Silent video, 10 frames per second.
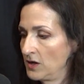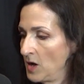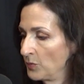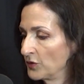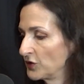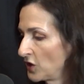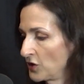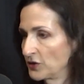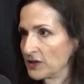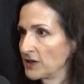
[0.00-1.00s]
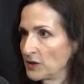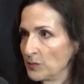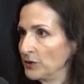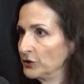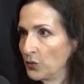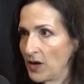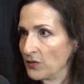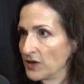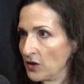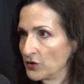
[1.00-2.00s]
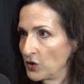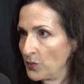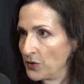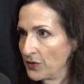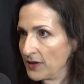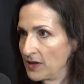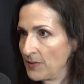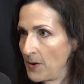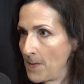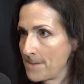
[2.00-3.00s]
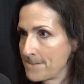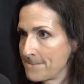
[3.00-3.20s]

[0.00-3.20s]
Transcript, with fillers: number of stars accessible to whatever telescope you're thinking about,